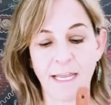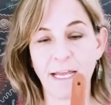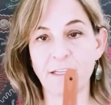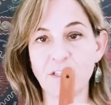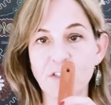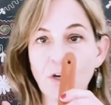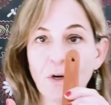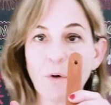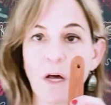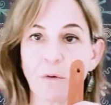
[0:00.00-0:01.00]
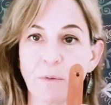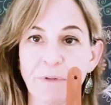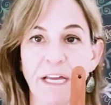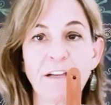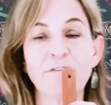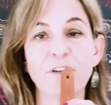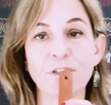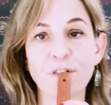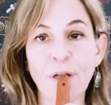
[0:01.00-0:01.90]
And so I will play it first.